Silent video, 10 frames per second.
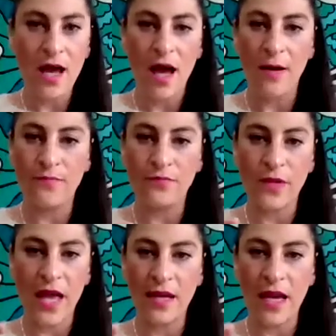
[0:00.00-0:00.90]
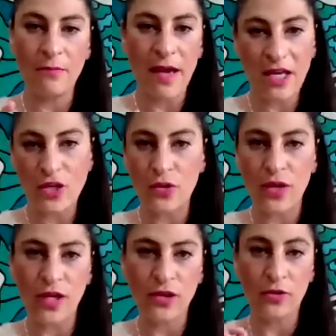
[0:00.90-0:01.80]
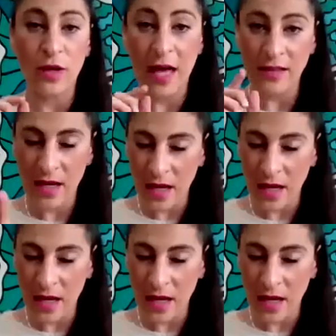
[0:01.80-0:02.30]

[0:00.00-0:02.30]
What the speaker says: and making sure that and